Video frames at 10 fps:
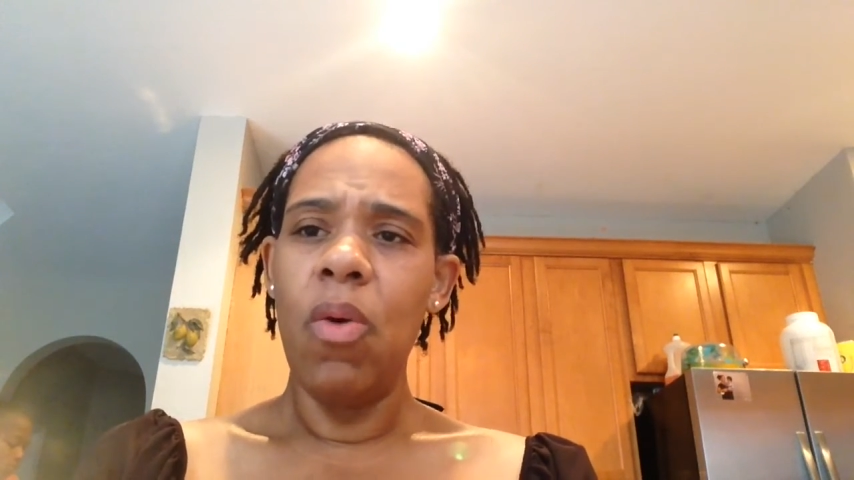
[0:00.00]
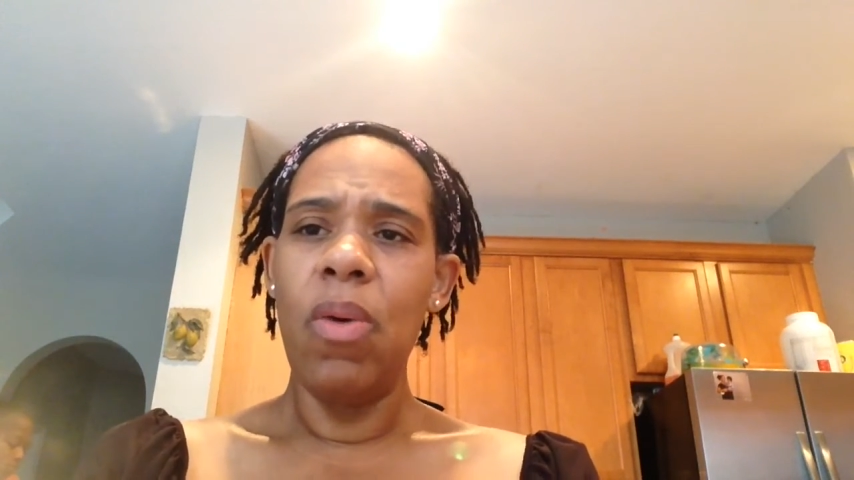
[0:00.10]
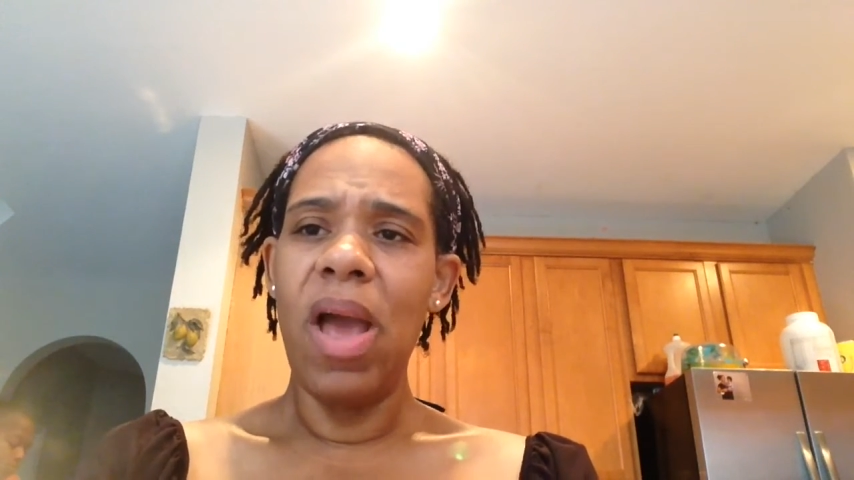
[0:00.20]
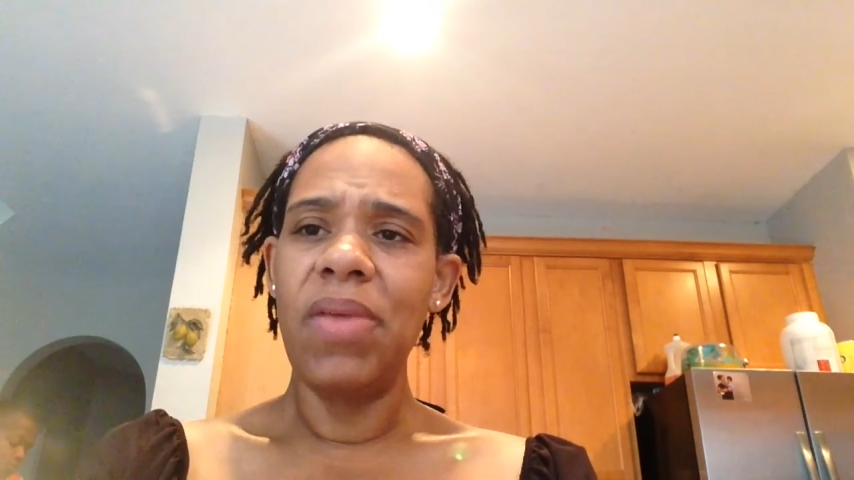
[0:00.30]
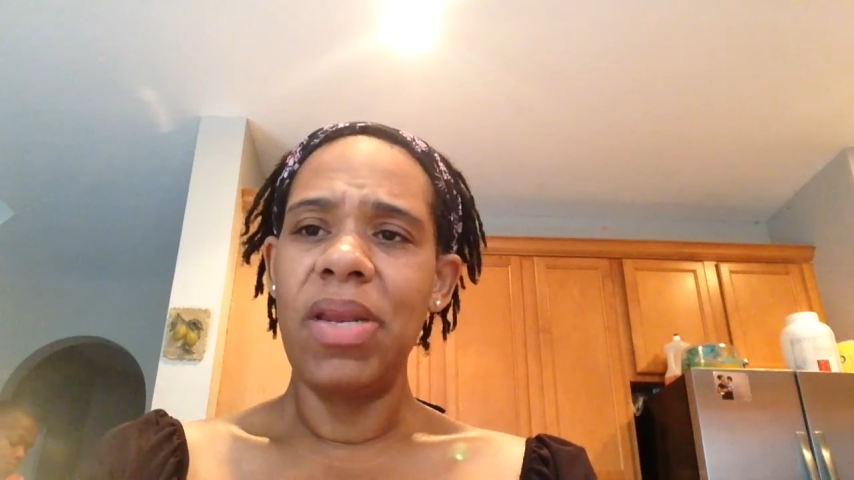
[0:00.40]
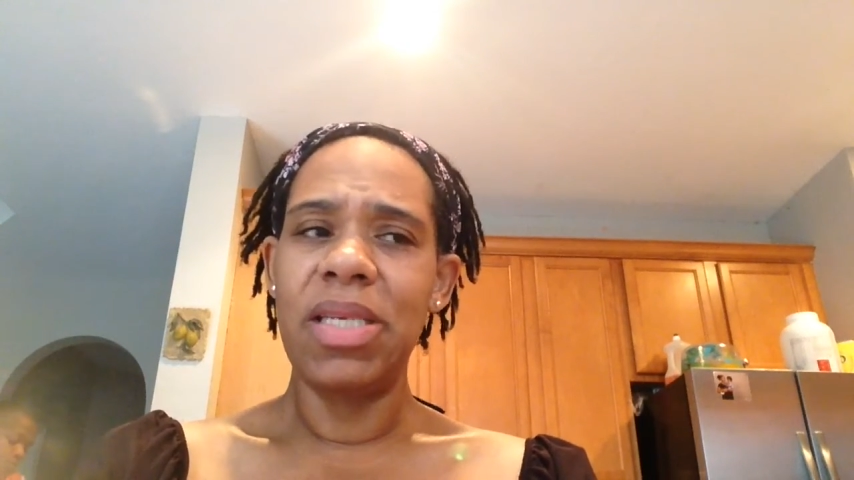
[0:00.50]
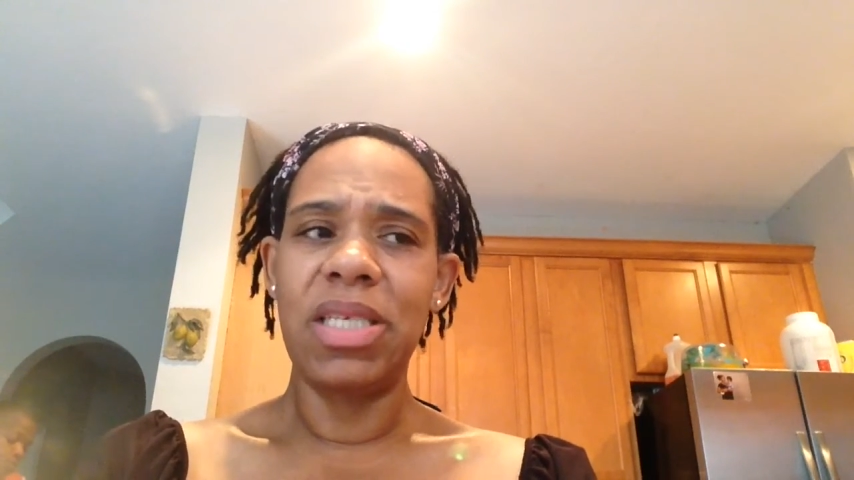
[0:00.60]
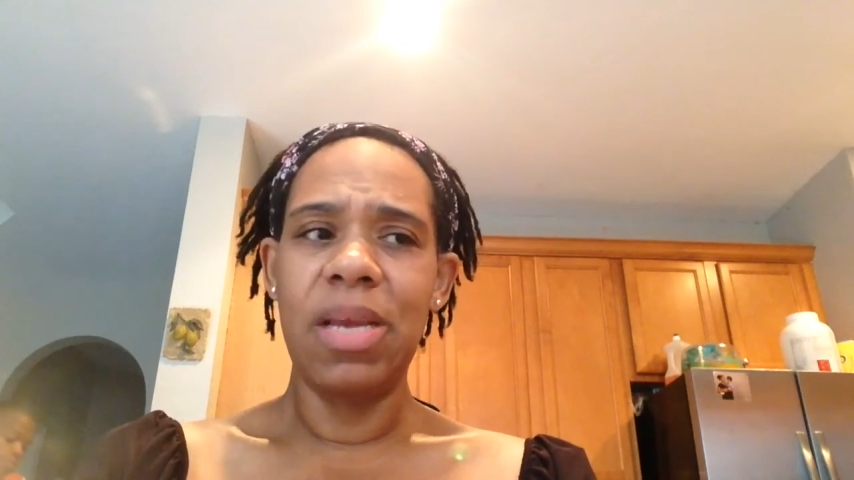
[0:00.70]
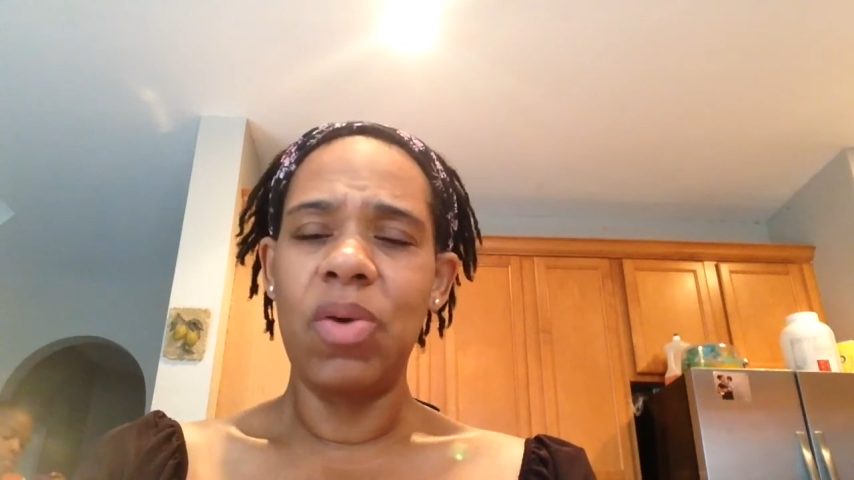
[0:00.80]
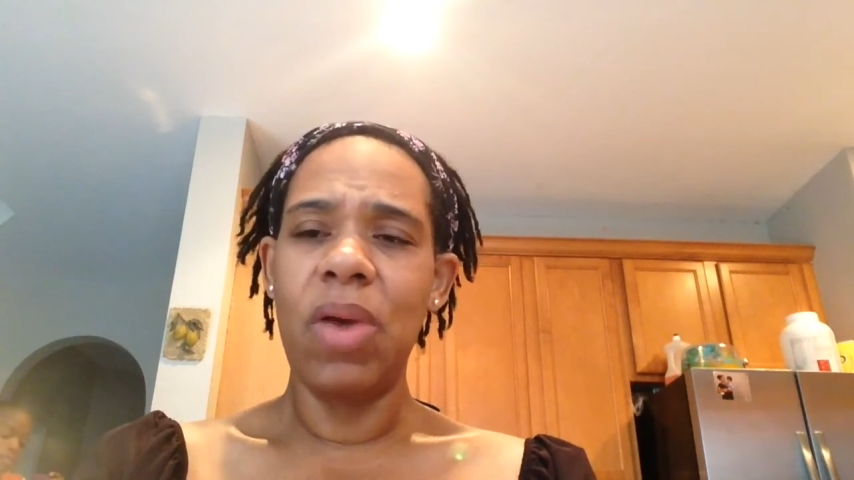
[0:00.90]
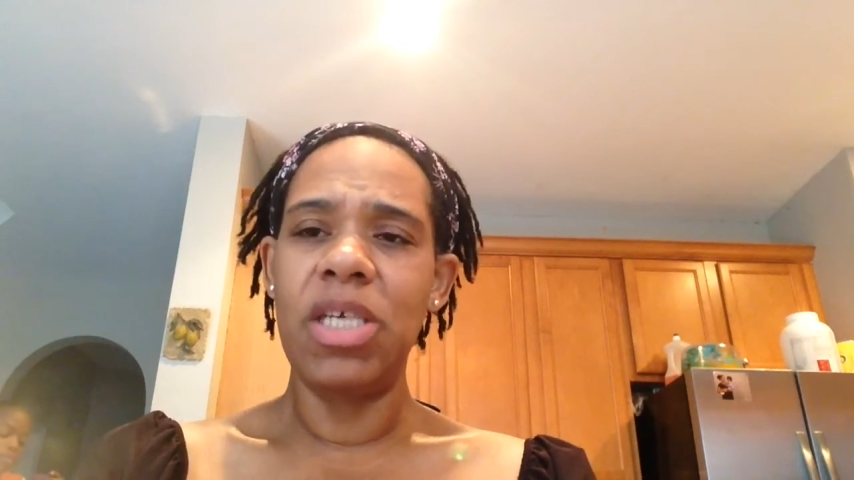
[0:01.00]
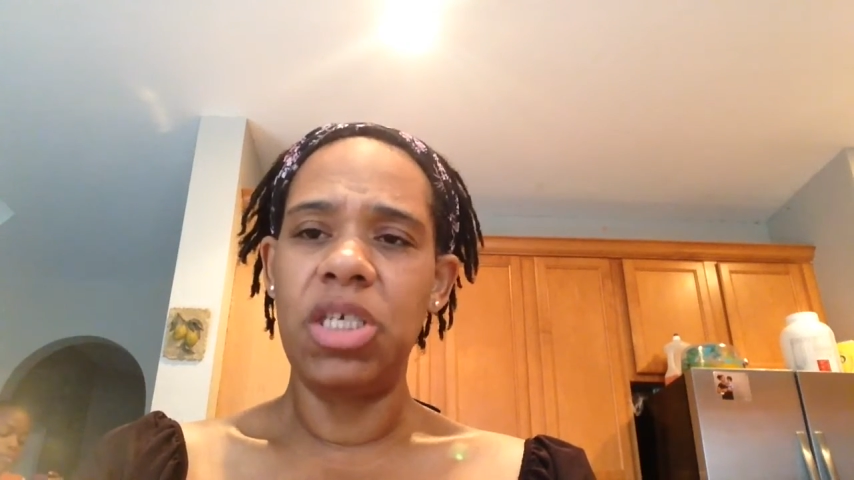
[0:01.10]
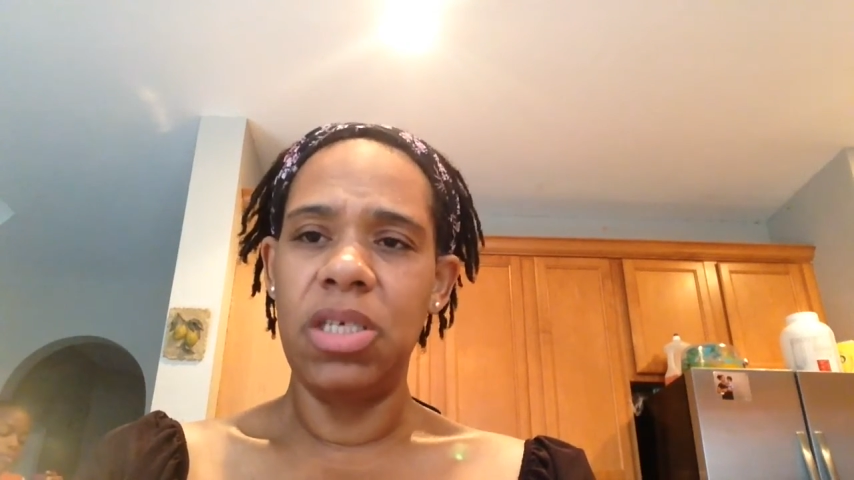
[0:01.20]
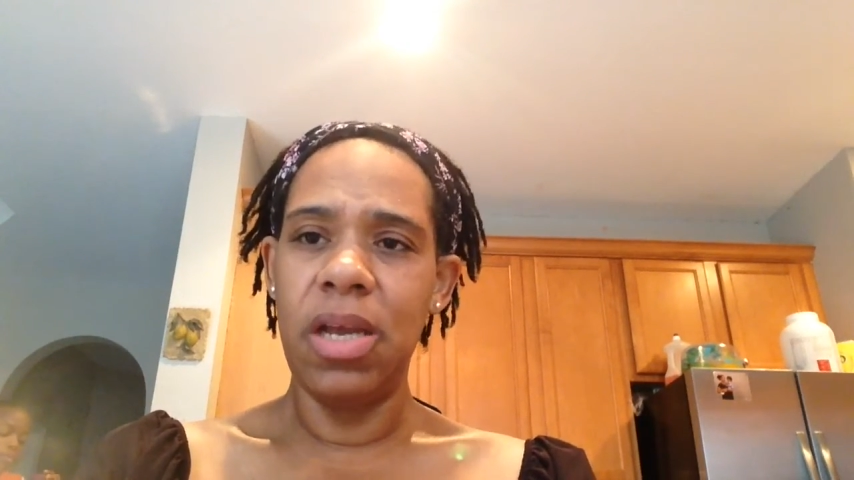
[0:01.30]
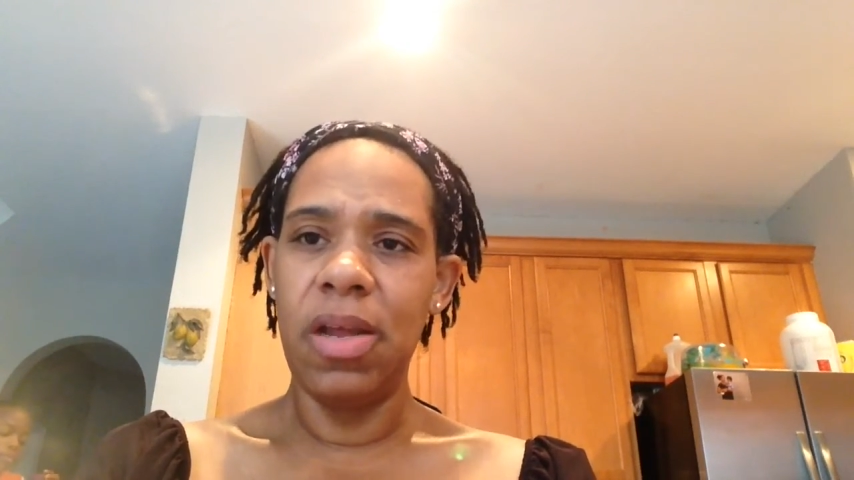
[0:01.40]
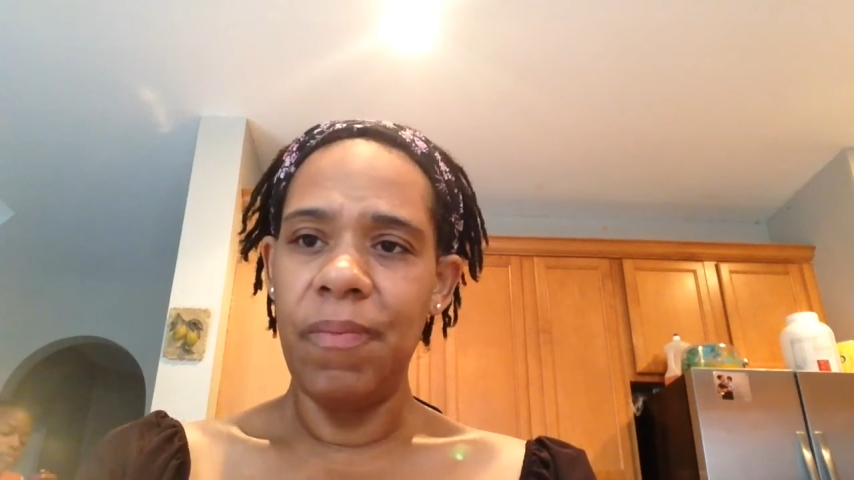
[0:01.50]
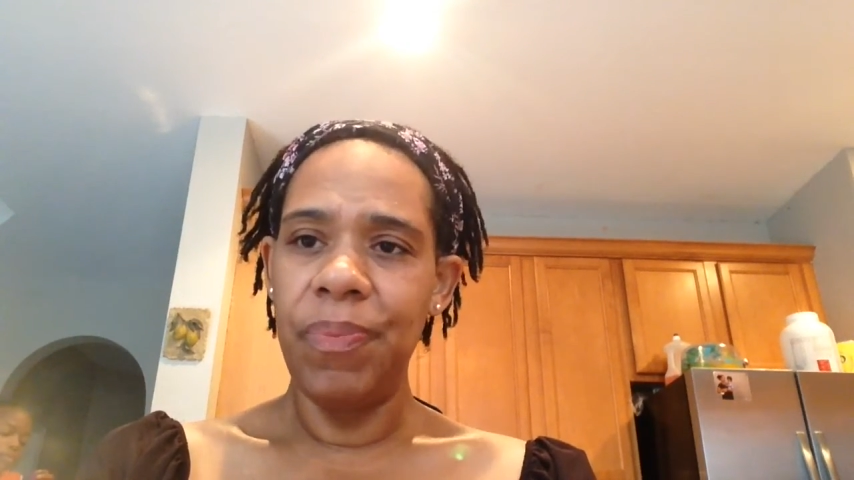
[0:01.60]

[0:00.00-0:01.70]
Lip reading: who haven't accepted Christ yet,